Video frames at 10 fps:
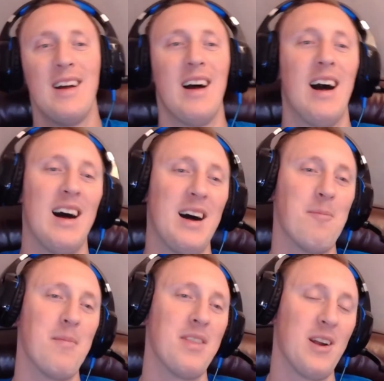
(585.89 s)

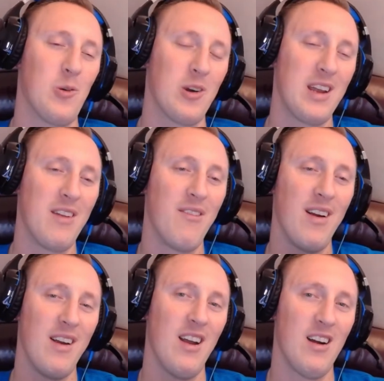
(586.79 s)
They're working
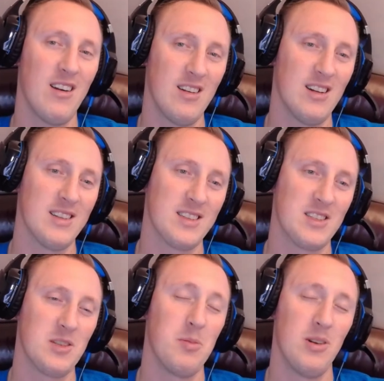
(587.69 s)
very hard on
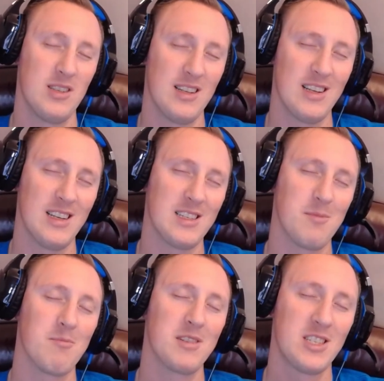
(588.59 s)
supposedly
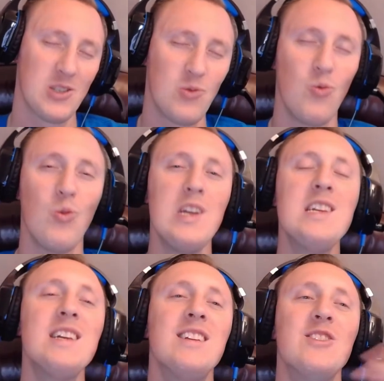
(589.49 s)
some
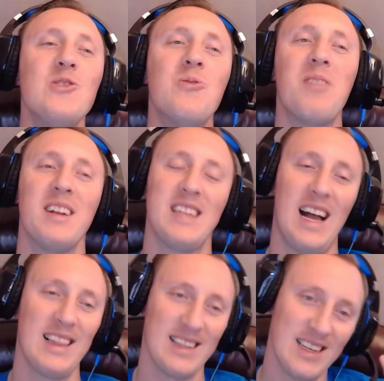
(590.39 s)
sweet new
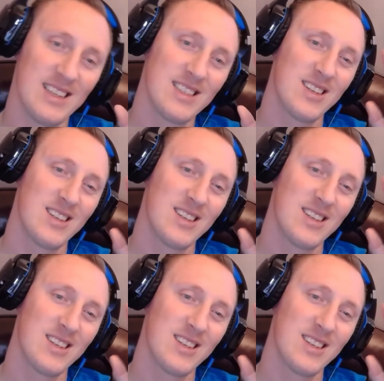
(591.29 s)
fatalities.